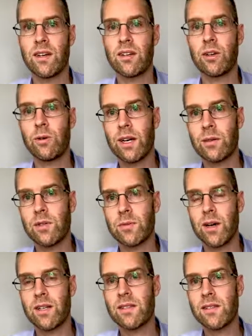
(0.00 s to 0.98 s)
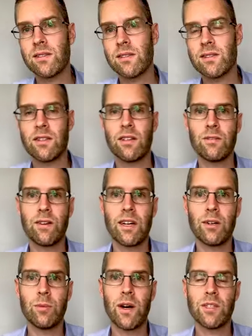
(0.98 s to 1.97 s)
correct responses to the
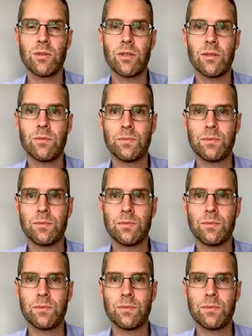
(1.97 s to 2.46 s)
final module.